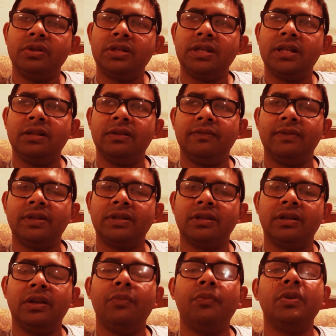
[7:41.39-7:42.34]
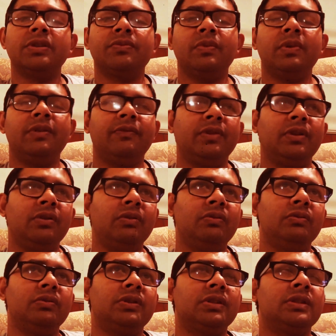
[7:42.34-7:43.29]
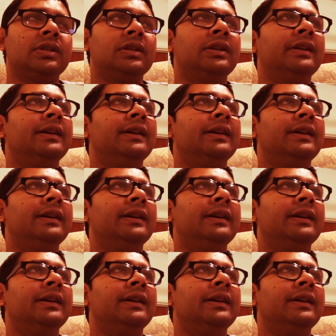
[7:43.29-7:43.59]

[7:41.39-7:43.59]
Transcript: television. It was one of those